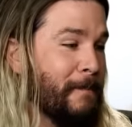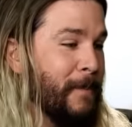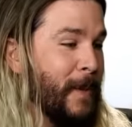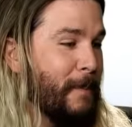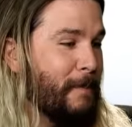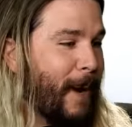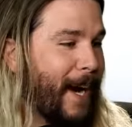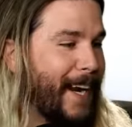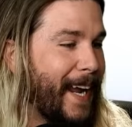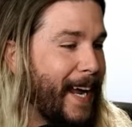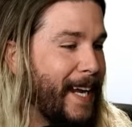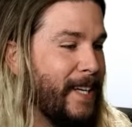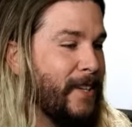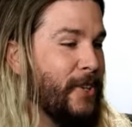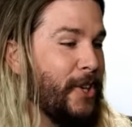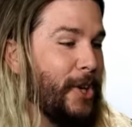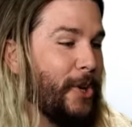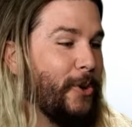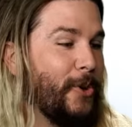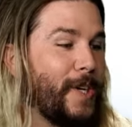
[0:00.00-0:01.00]
by a
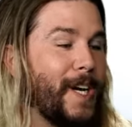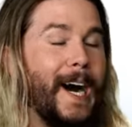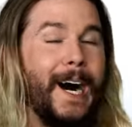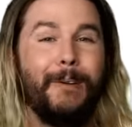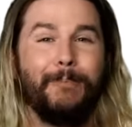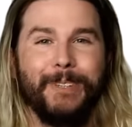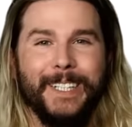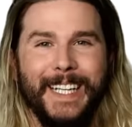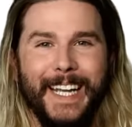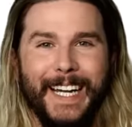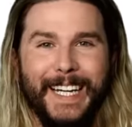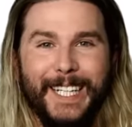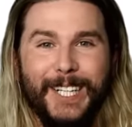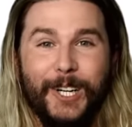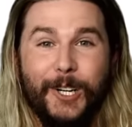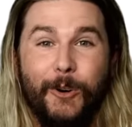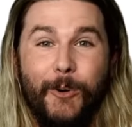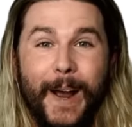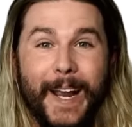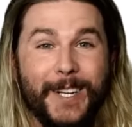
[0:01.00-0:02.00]
new complicated
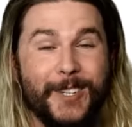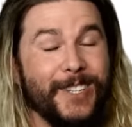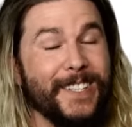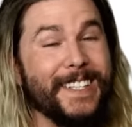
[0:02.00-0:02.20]
equation.